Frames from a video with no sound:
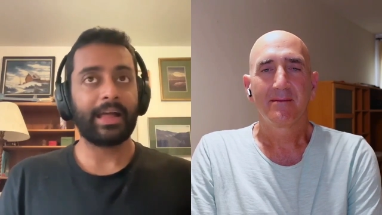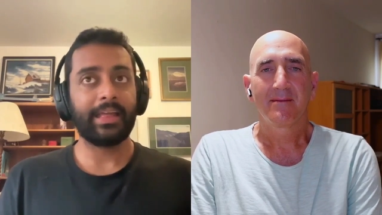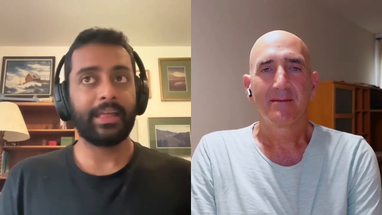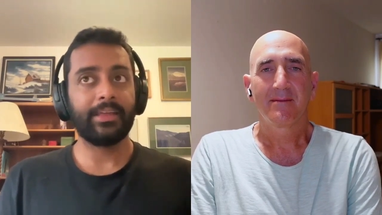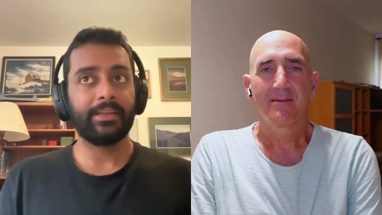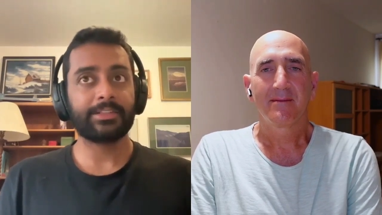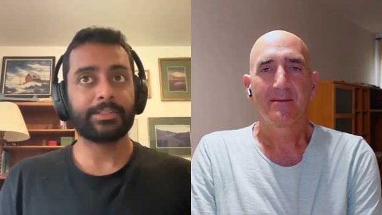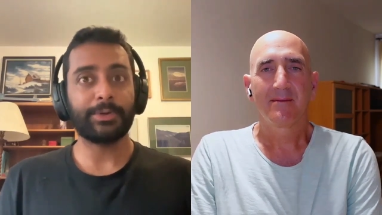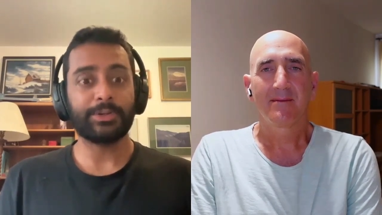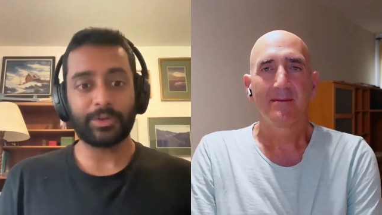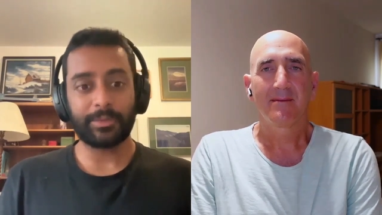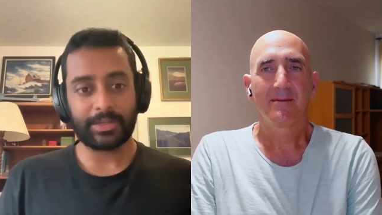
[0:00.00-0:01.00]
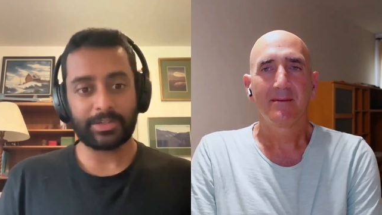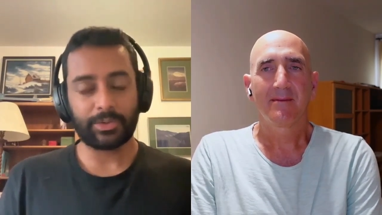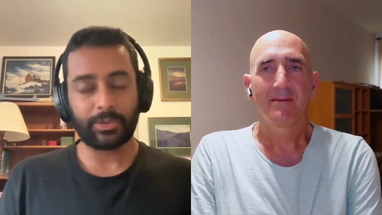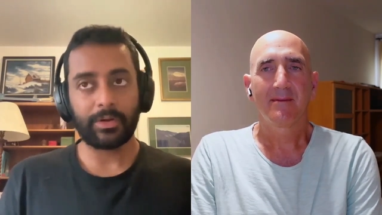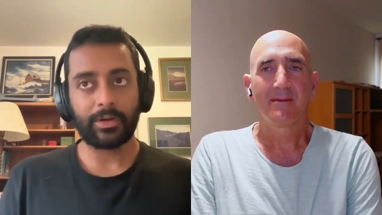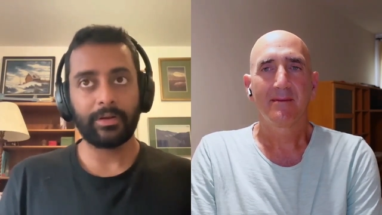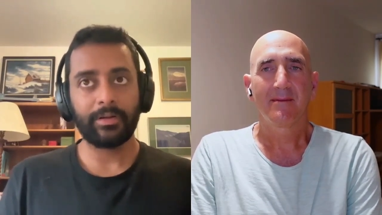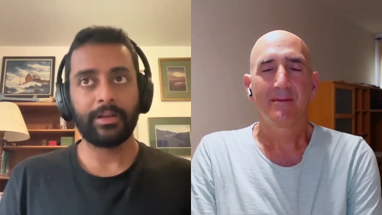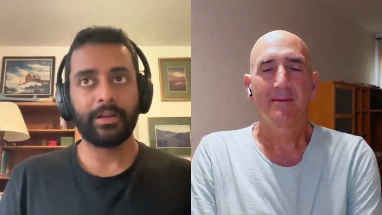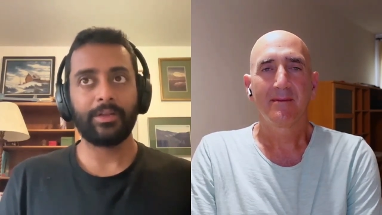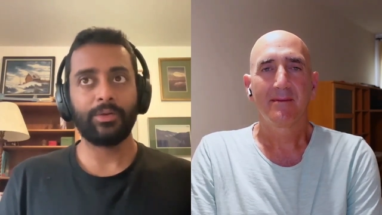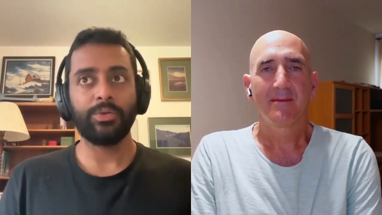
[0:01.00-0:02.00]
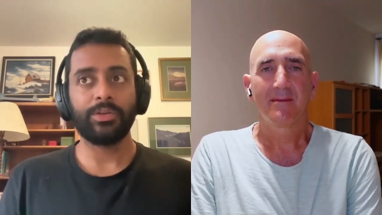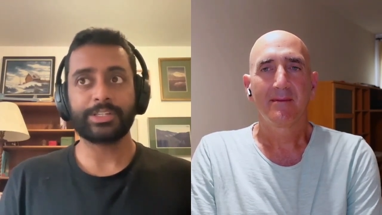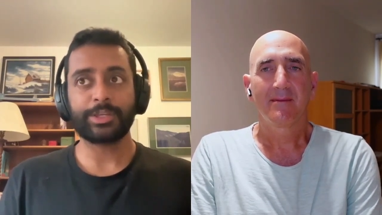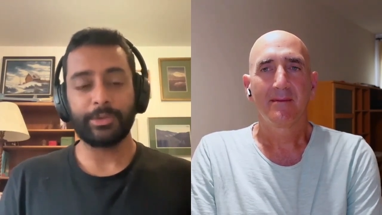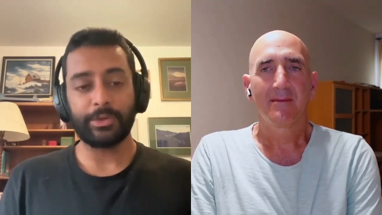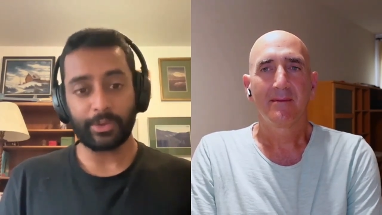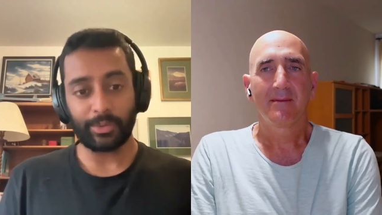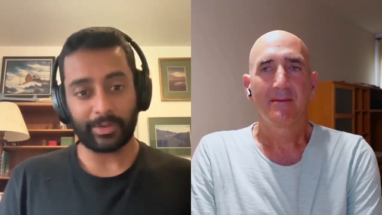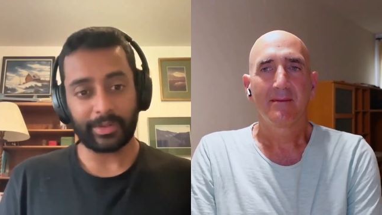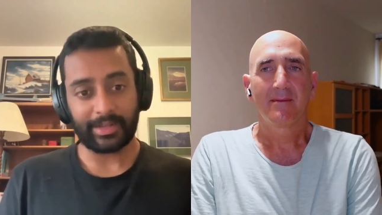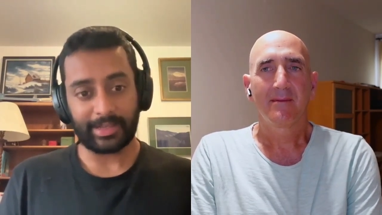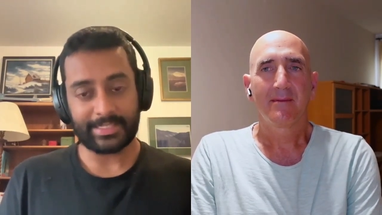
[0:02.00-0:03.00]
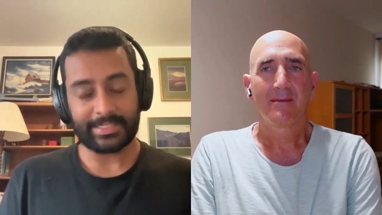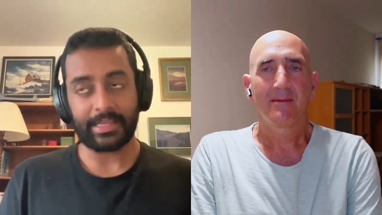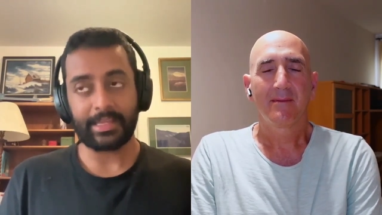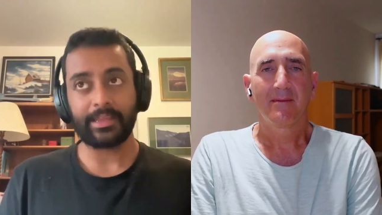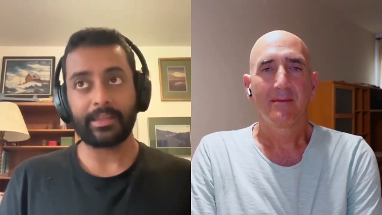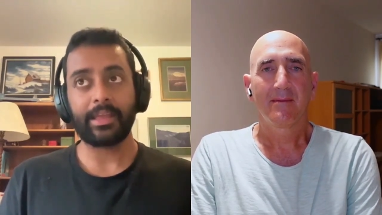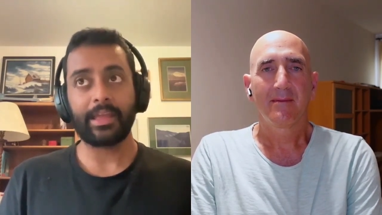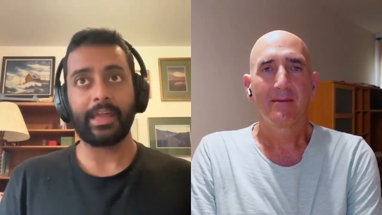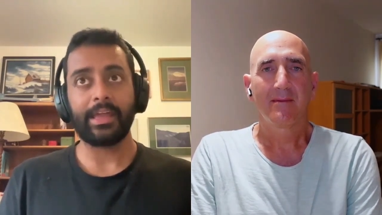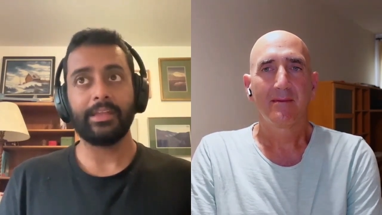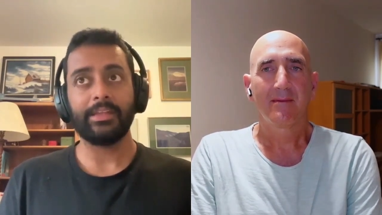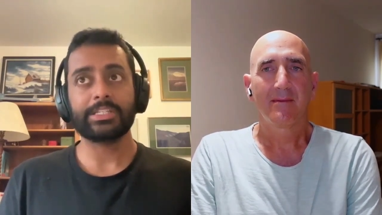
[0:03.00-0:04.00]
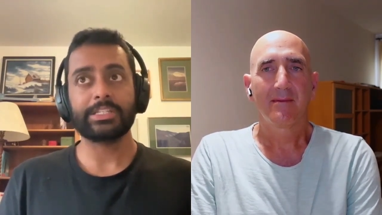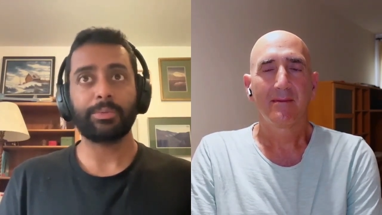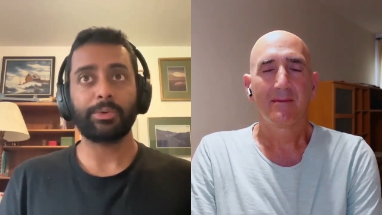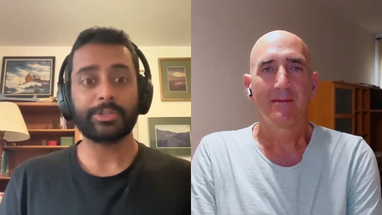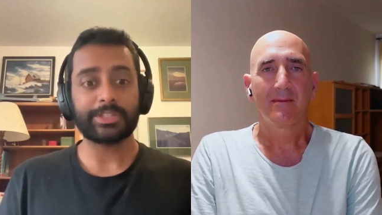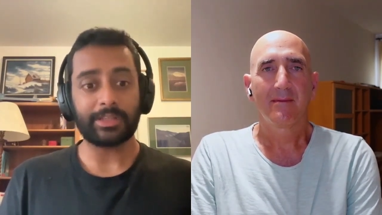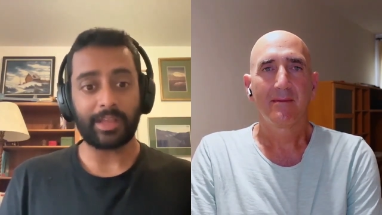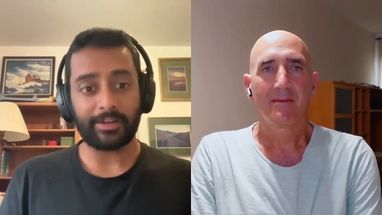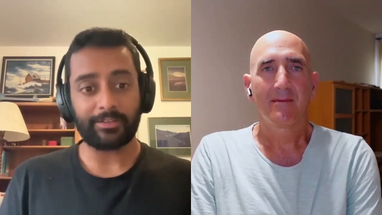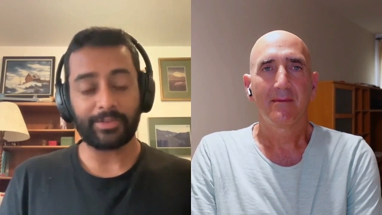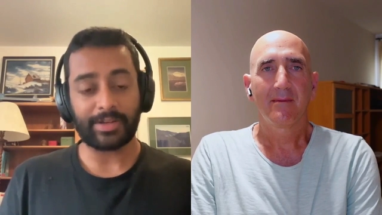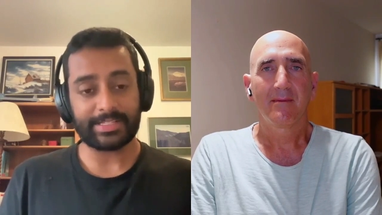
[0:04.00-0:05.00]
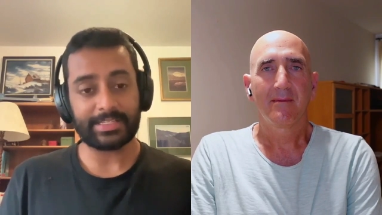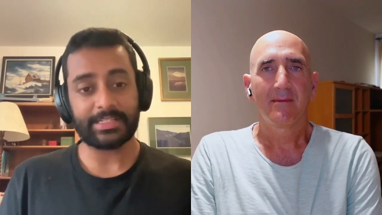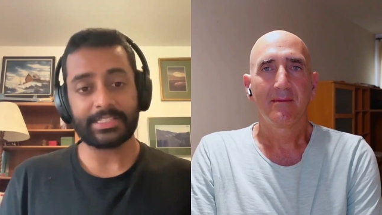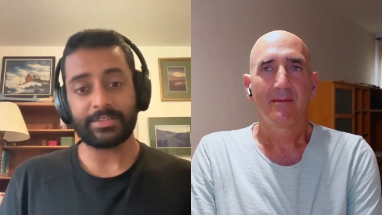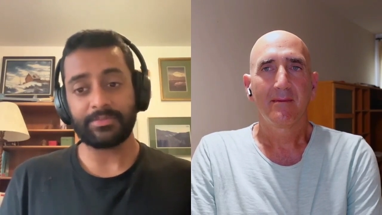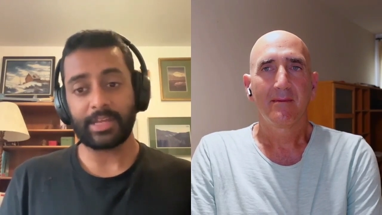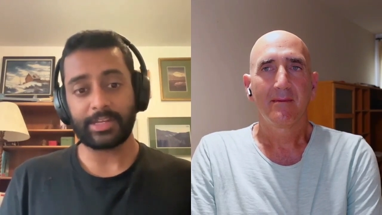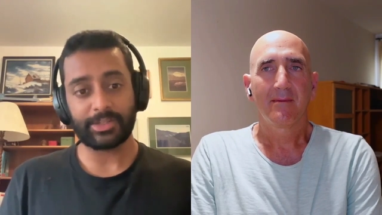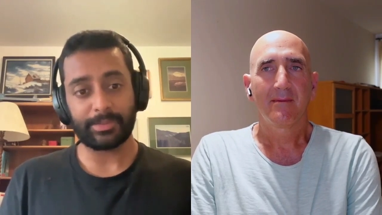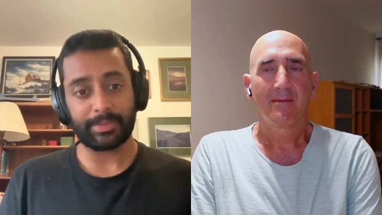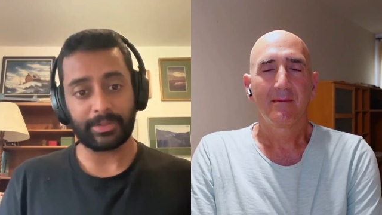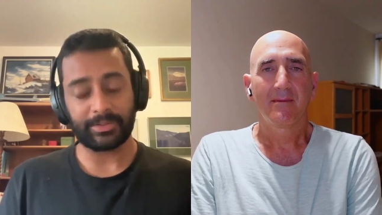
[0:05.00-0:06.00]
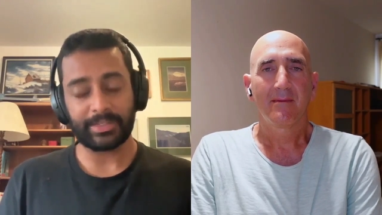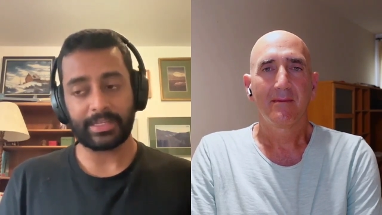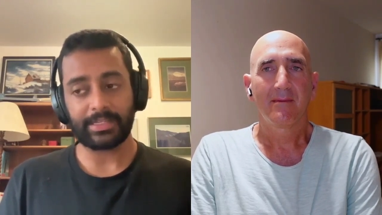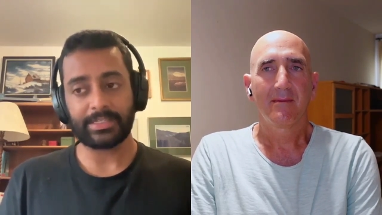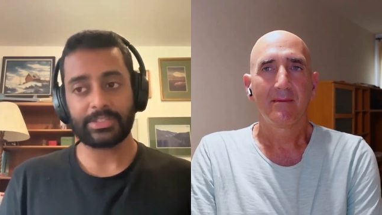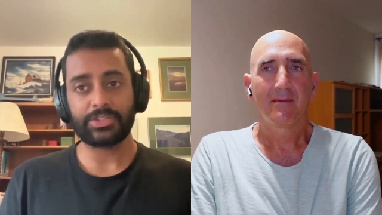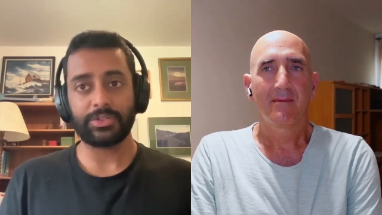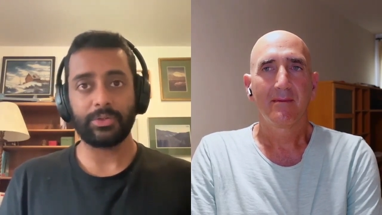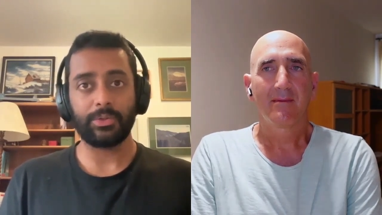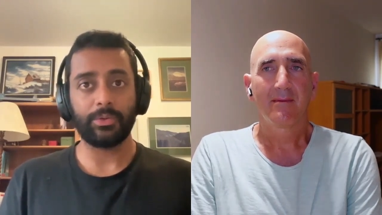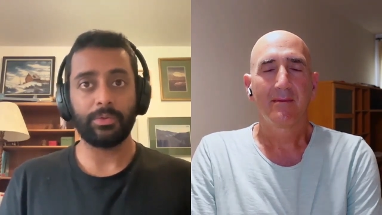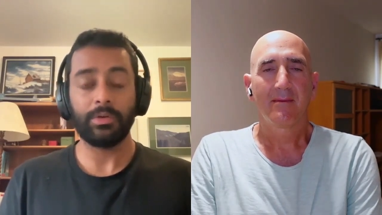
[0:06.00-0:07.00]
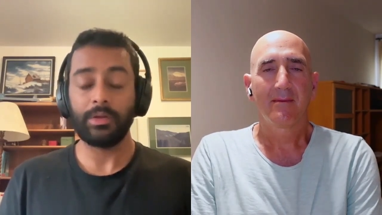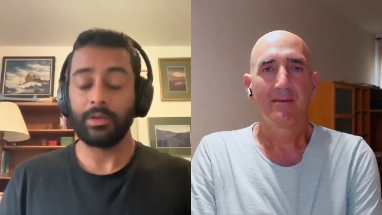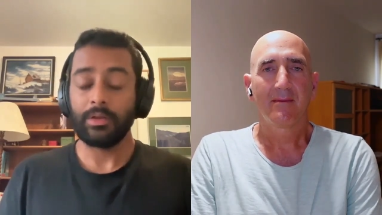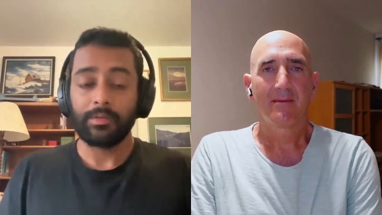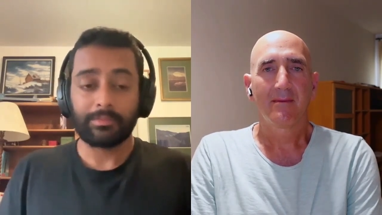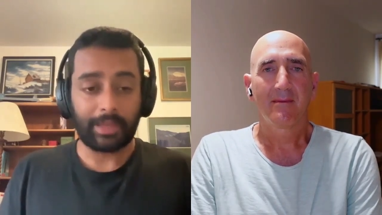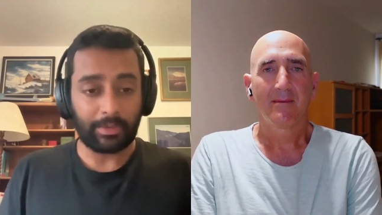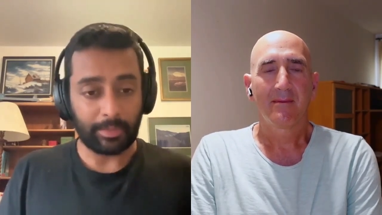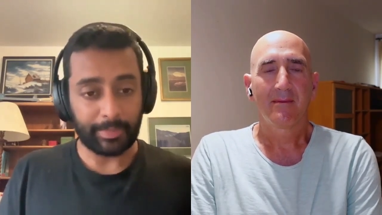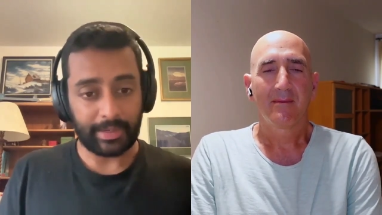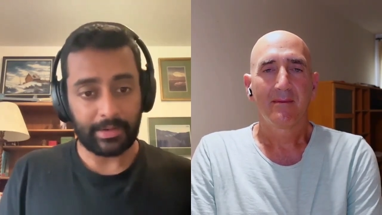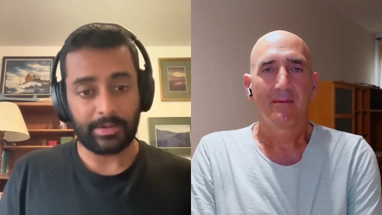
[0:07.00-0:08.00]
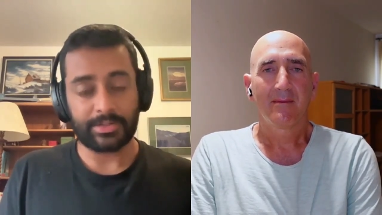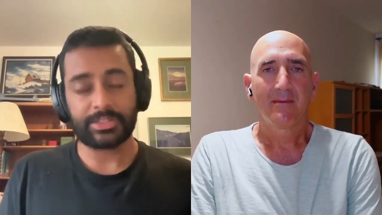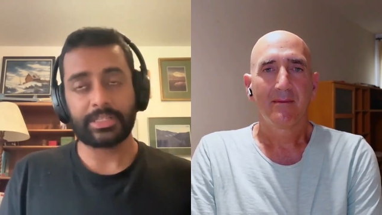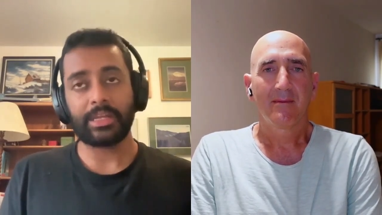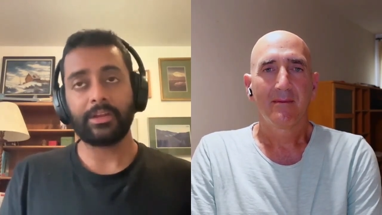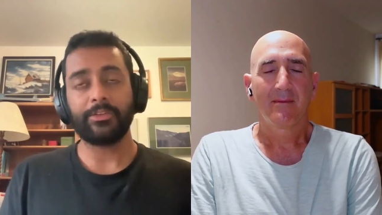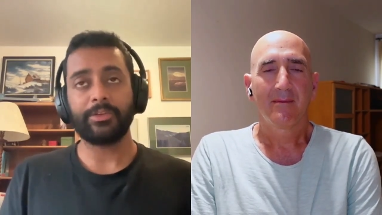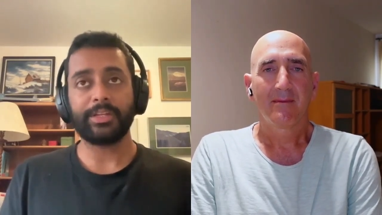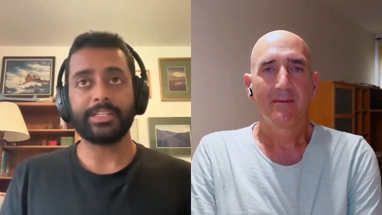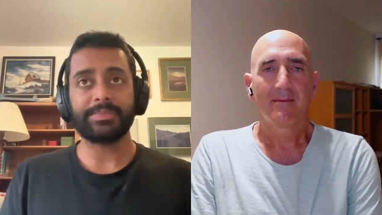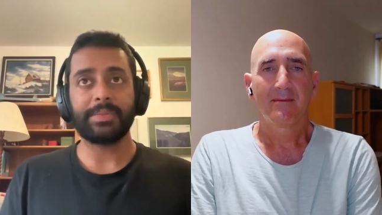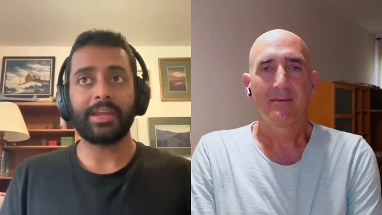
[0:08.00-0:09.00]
Speaker 1: I spoke to a mentor who does community organizing and supports a lot of residents of NYCHA buildings to get repairs, get other needs met.